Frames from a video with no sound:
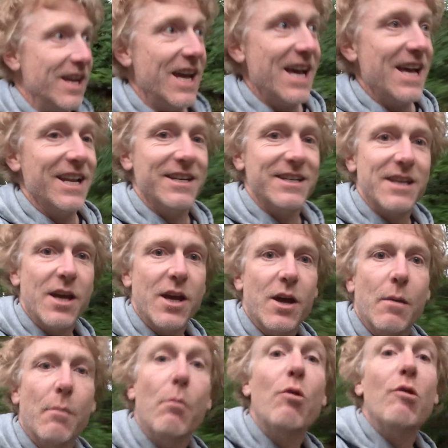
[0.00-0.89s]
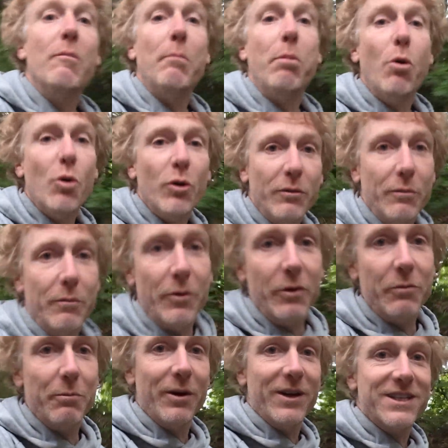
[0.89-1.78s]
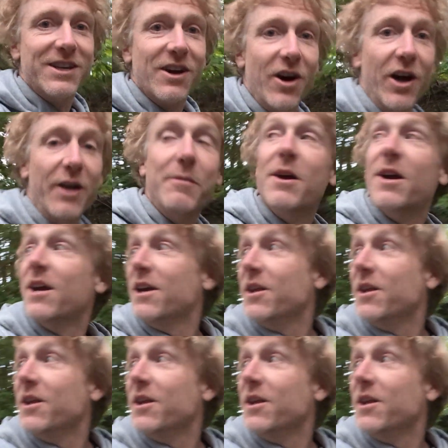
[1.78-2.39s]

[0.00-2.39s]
and more important with my time.